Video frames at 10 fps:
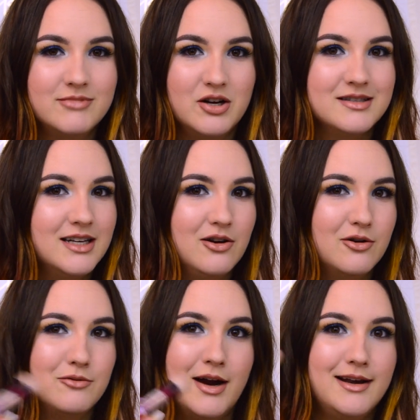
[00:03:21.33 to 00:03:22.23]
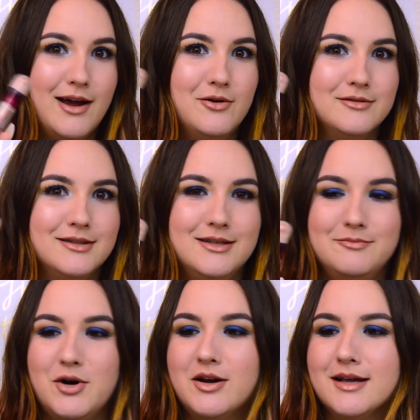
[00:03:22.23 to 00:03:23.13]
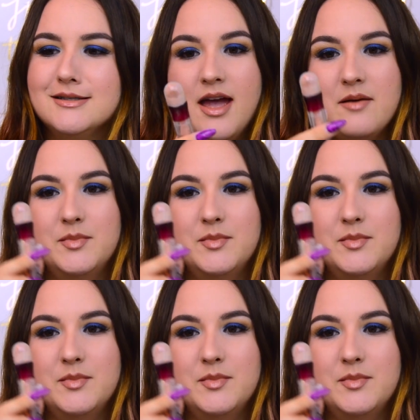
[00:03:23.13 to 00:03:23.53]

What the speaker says: concealer right now on the markets?